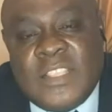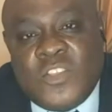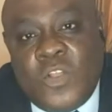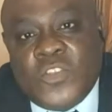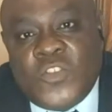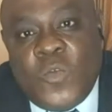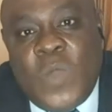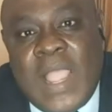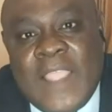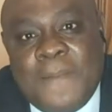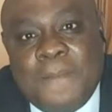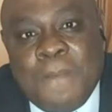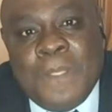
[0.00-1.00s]
it's also
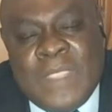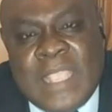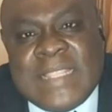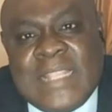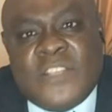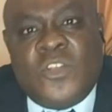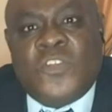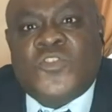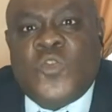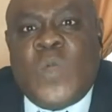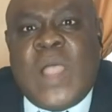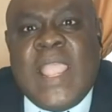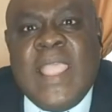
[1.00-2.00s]
why, yeah, that is also
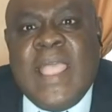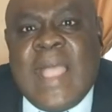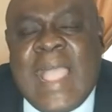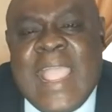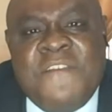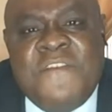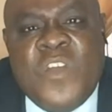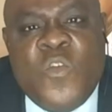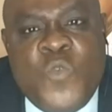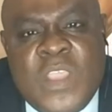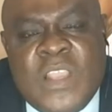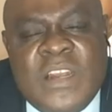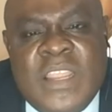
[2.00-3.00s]
why I have a
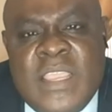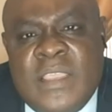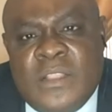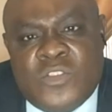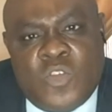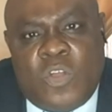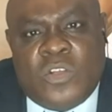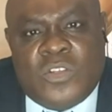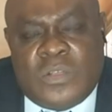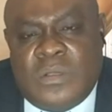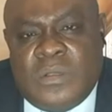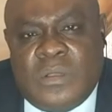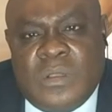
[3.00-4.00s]
weekly talk
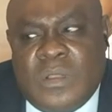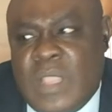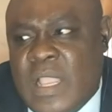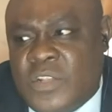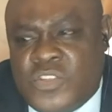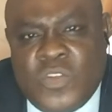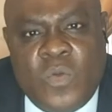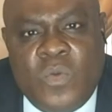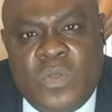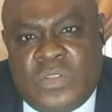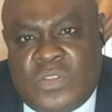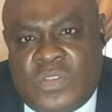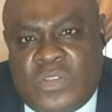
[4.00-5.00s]
uh, show,
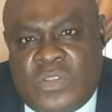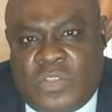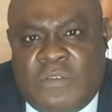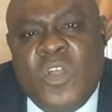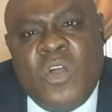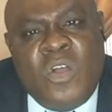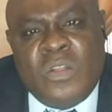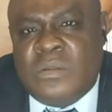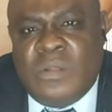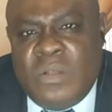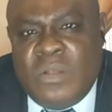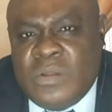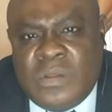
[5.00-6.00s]
sort of, on
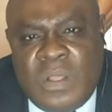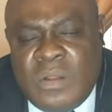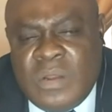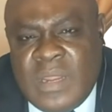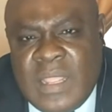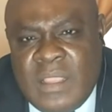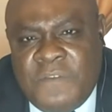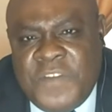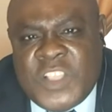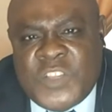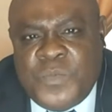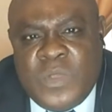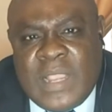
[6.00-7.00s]
on on uh,
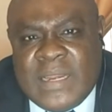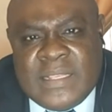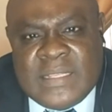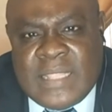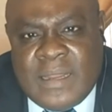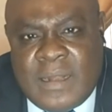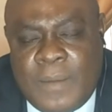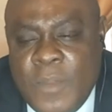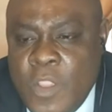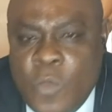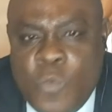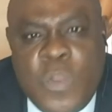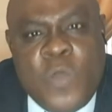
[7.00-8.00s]
Facebook and Instagram,
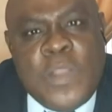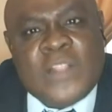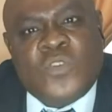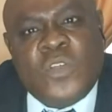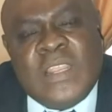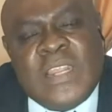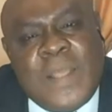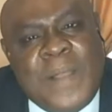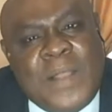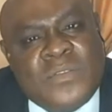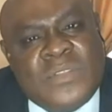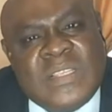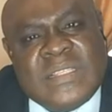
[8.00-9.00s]
mm-hmm. where we are talking
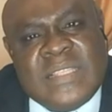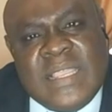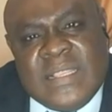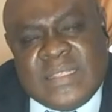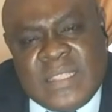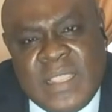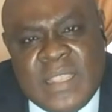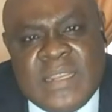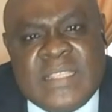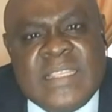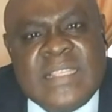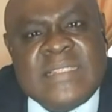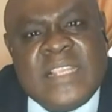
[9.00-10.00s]
about these things,
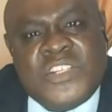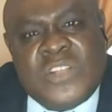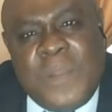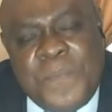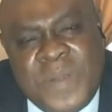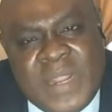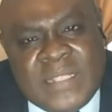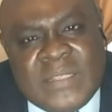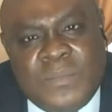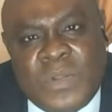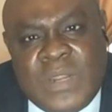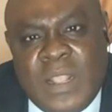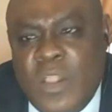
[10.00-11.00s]
this intentional parenting
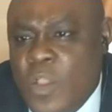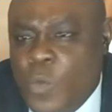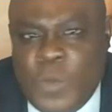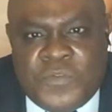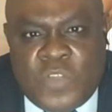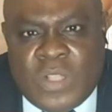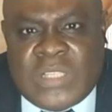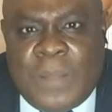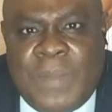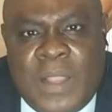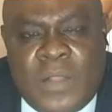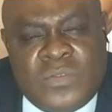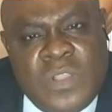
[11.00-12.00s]
model. We've talked
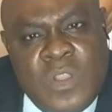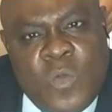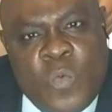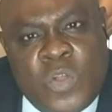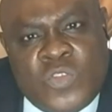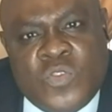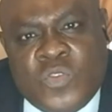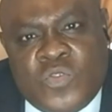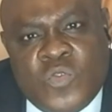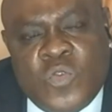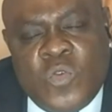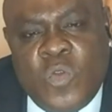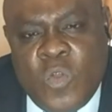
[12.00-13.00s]
about what to
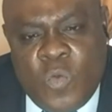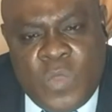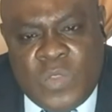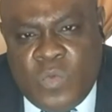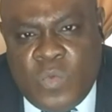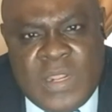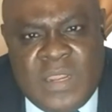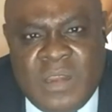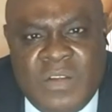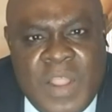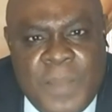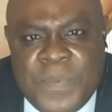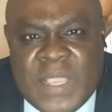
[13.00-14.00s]
do with when the
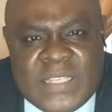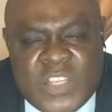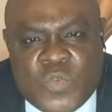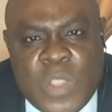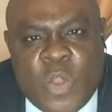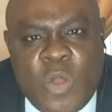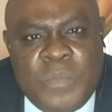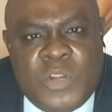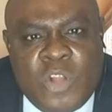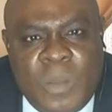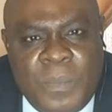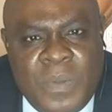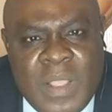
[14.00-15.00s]
rape cases were coming
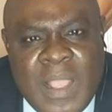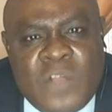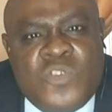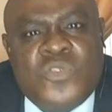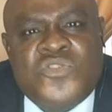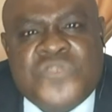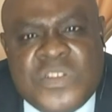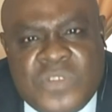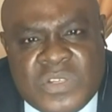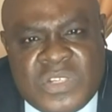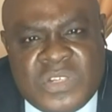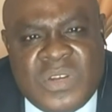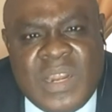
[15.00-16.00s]
up. How do you train your
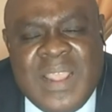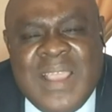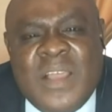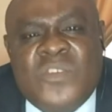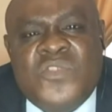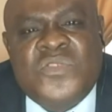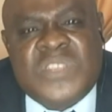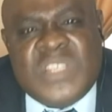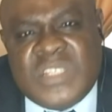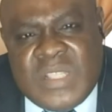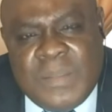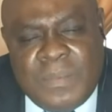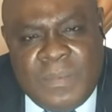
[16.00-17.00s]
children? How do you
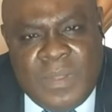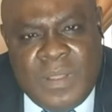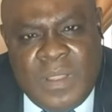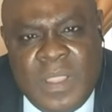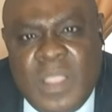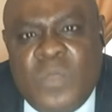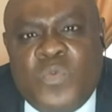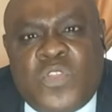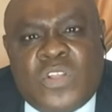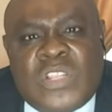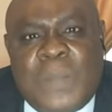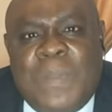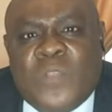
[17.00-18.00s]
teach them? Mm-hmm. We
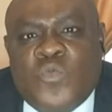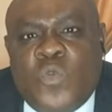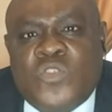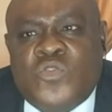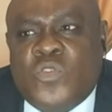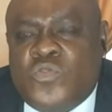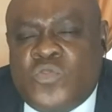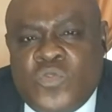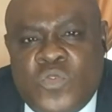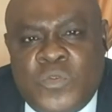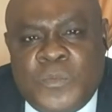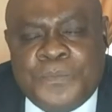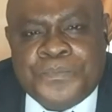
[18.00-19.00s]
talked about what to
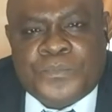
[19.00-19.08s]
do